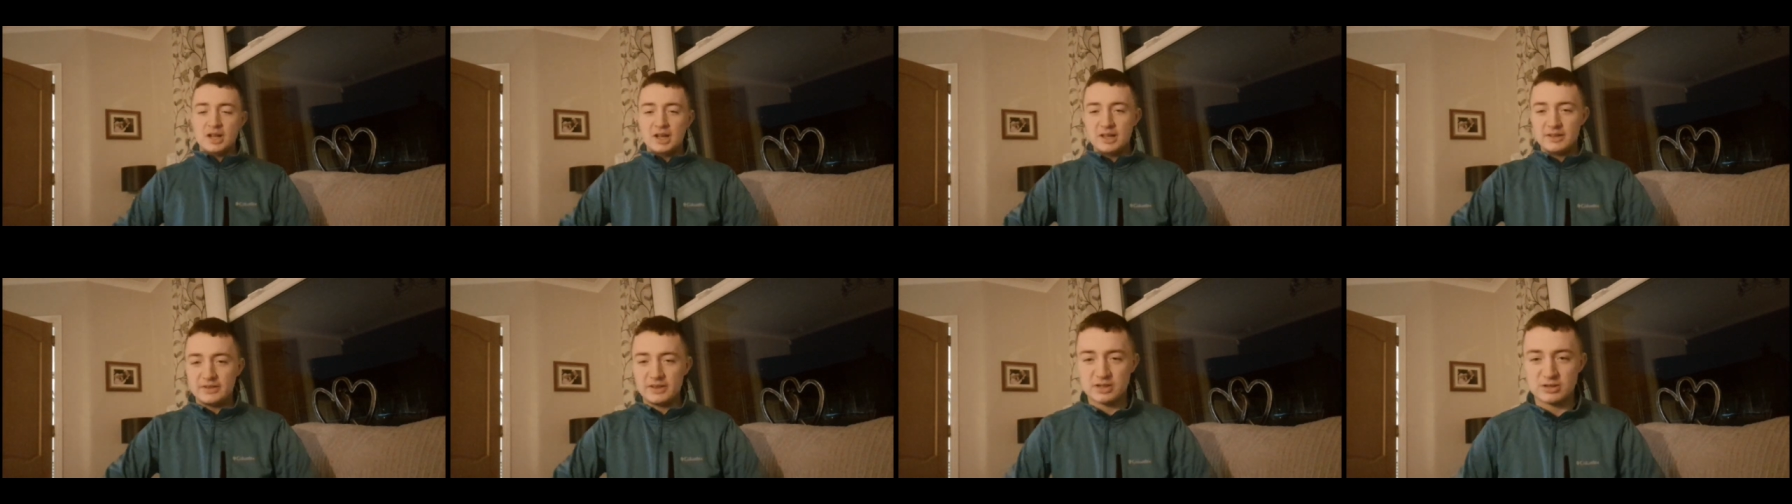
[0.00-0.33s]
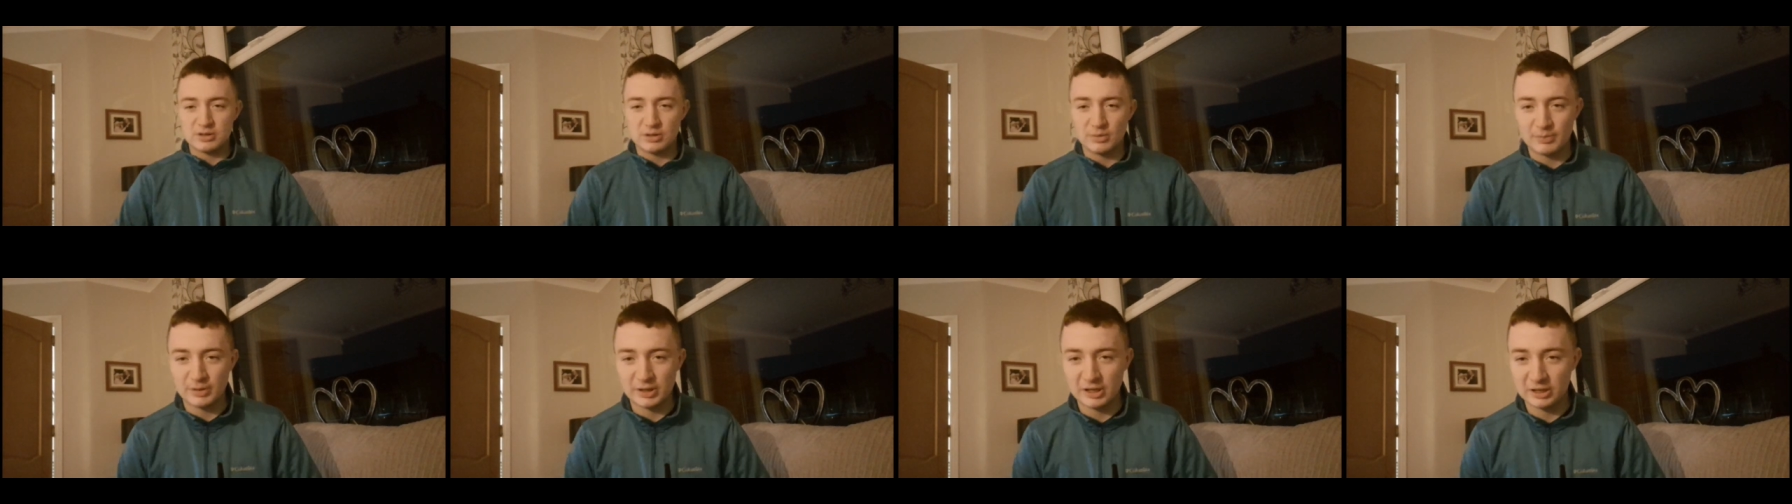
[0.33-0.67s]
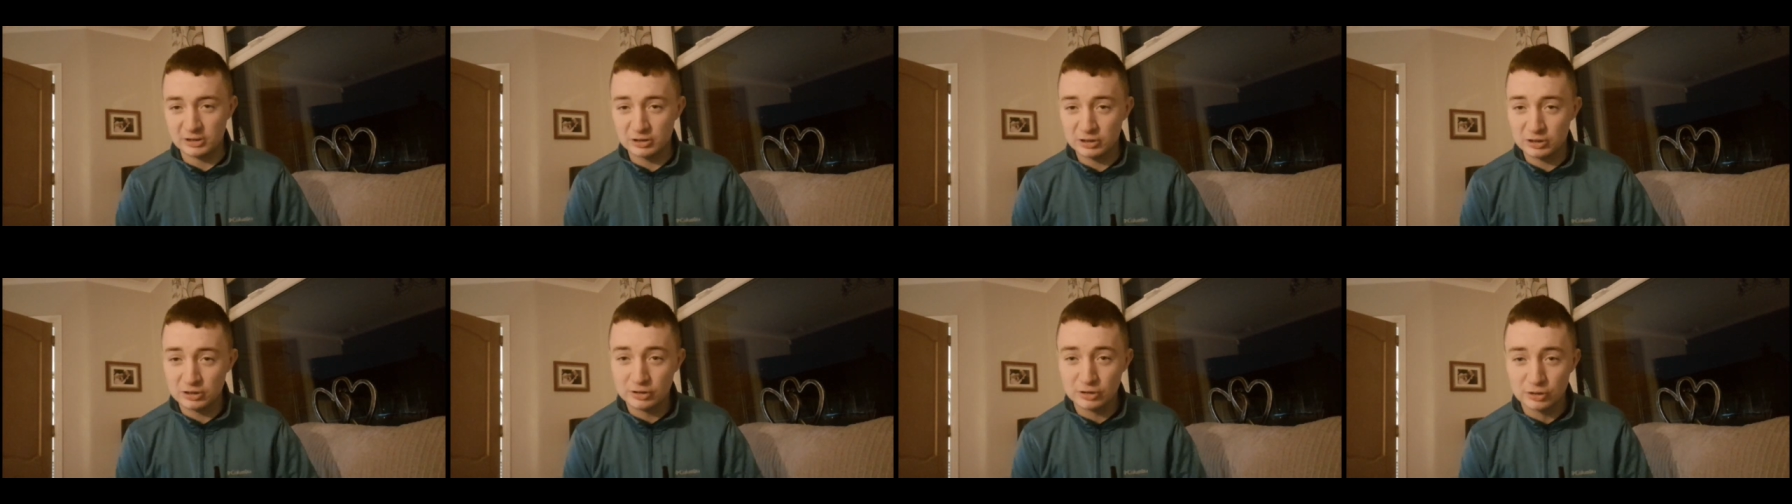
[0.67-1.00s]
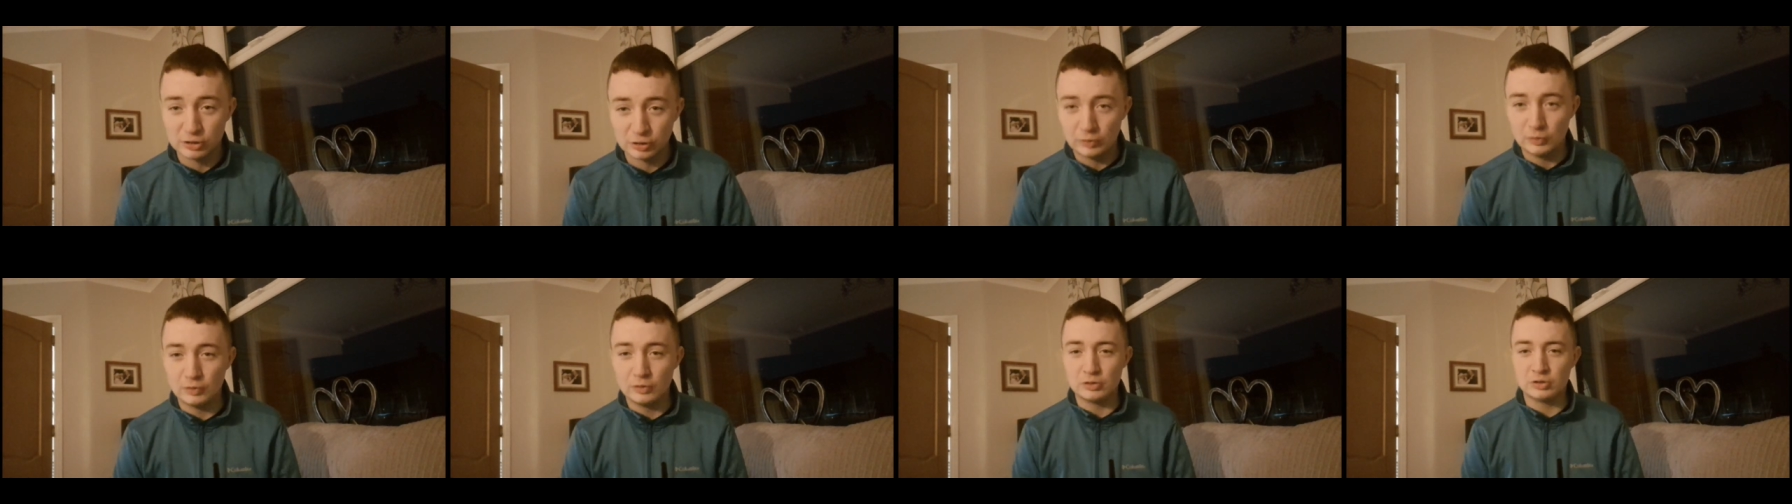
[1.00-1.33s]
This will be a
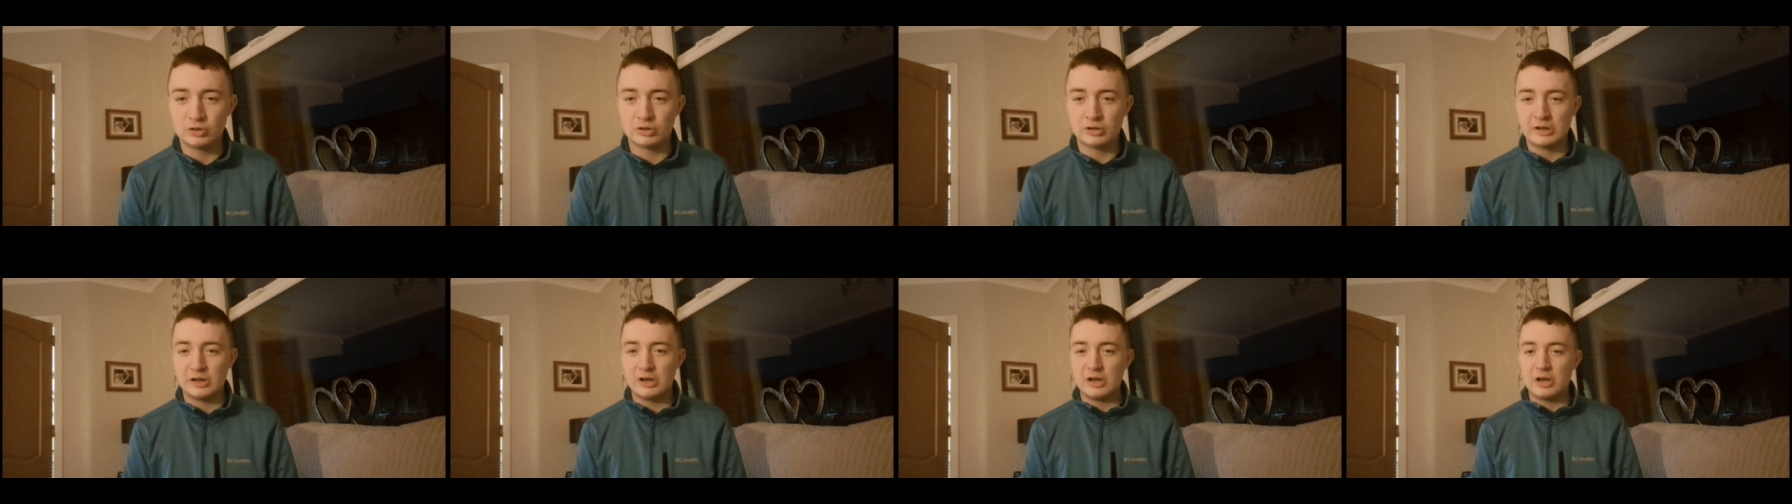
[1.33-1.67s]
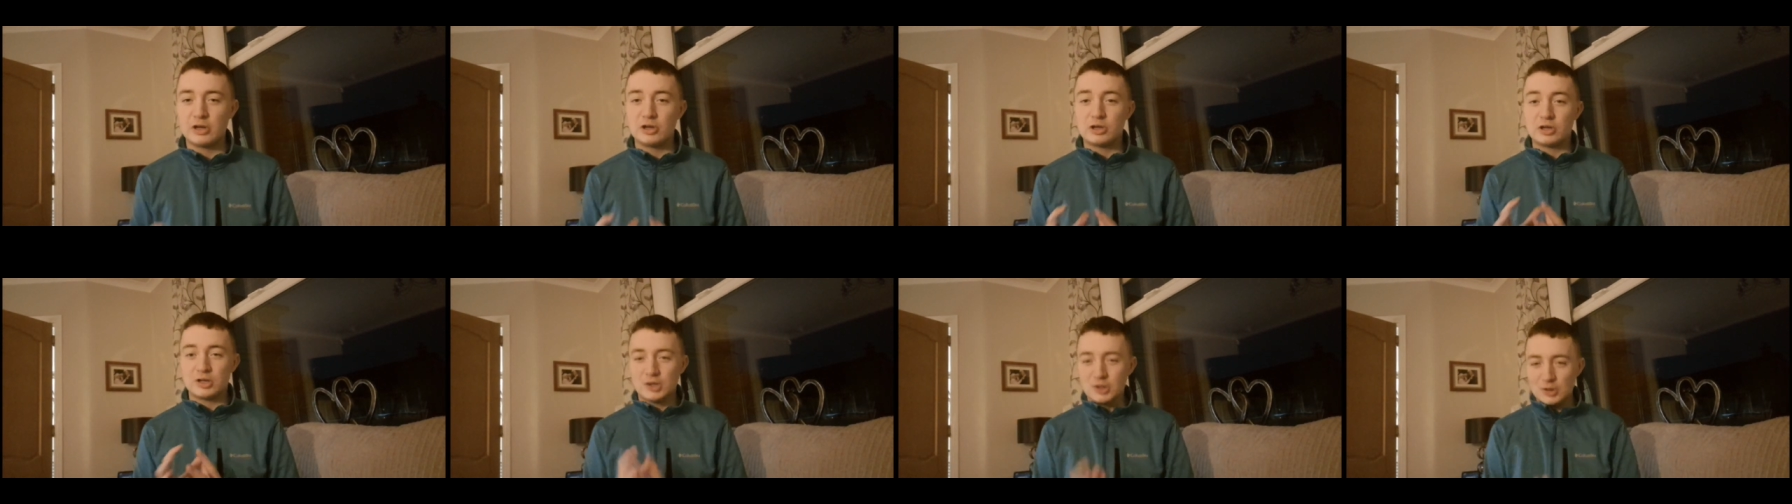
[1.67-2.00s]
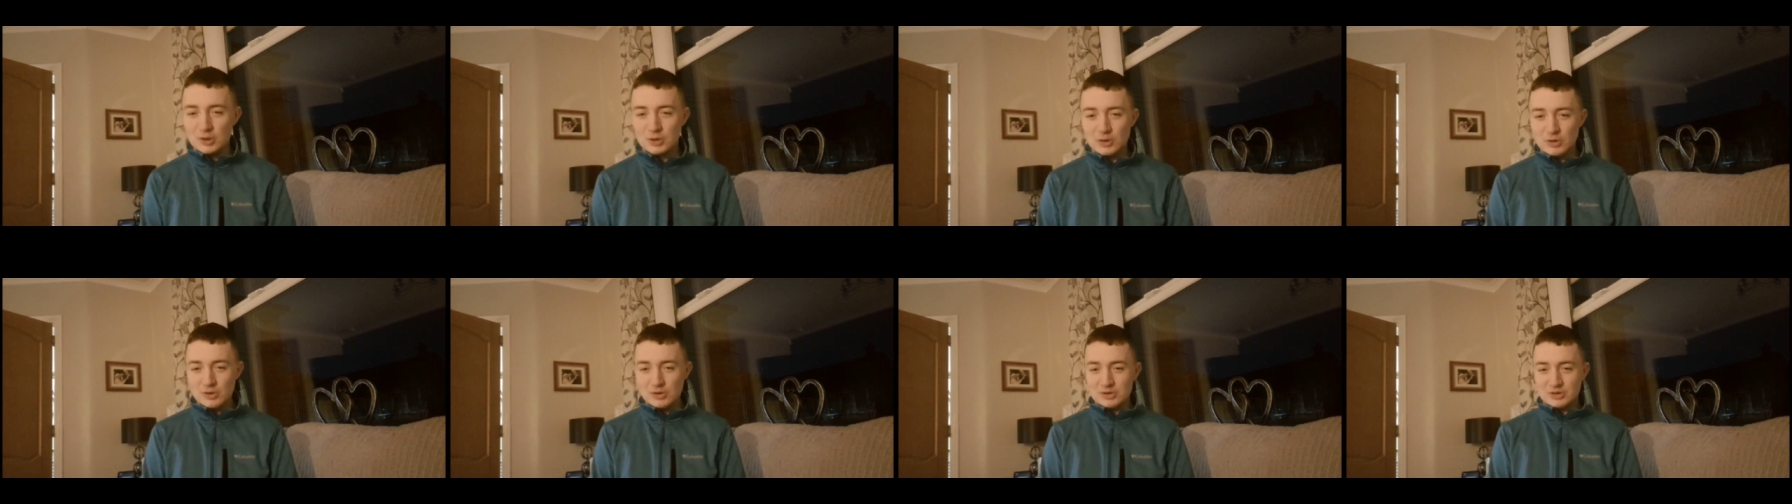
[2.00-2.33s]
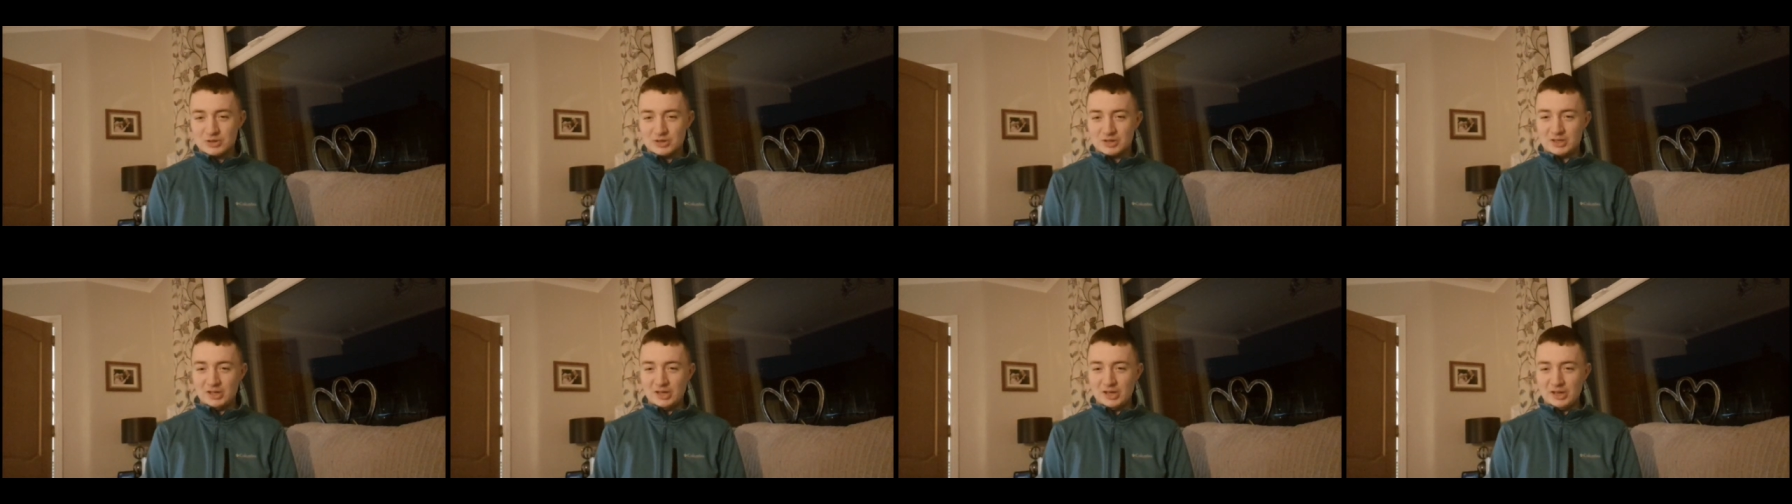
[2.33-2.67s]
huge,
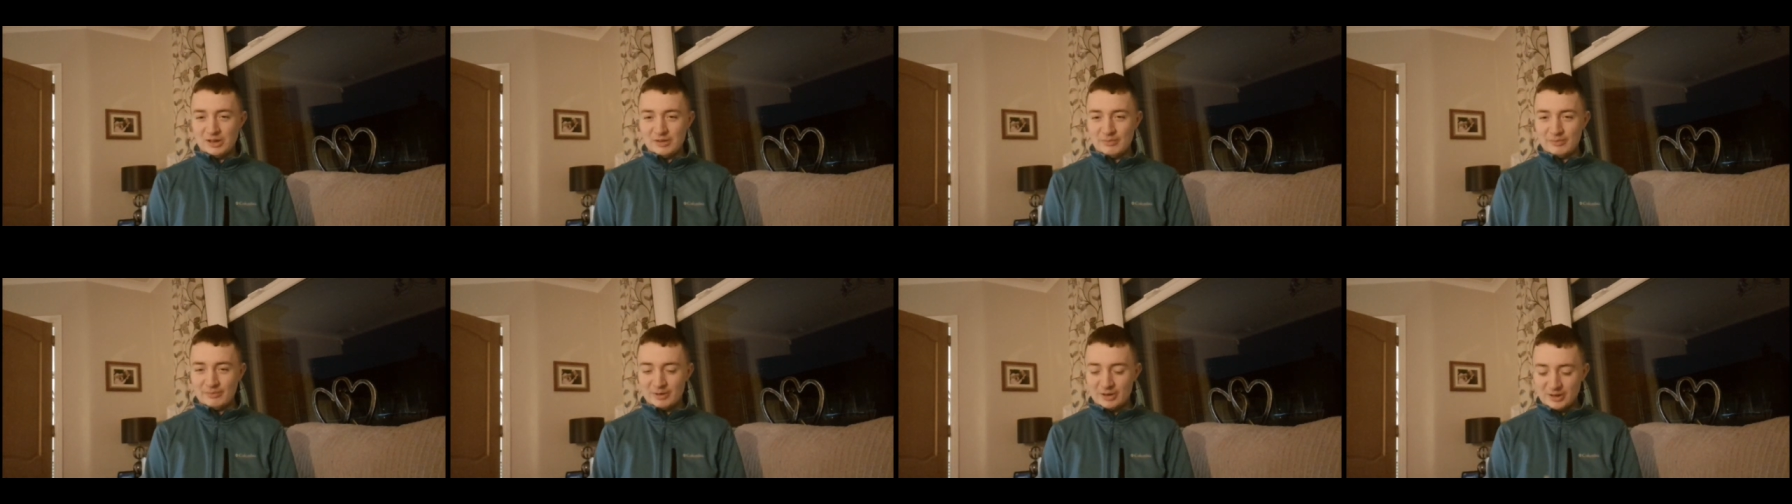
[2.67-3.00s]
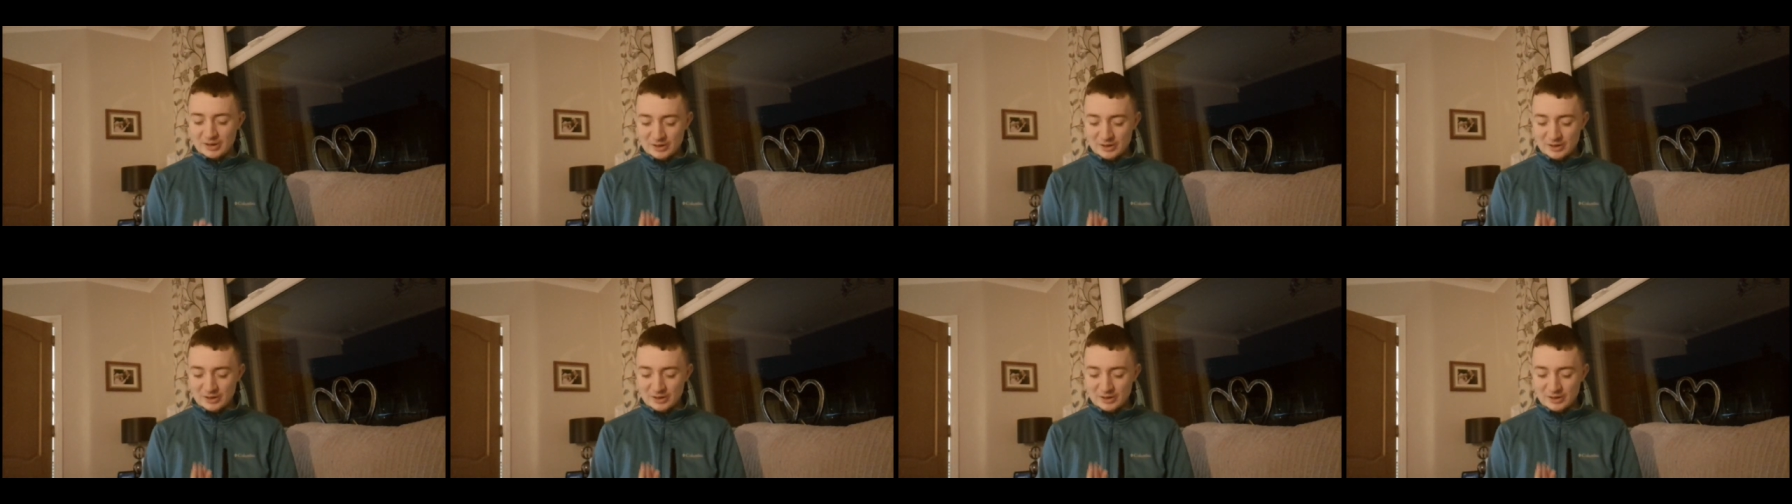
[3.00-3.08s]
huge game,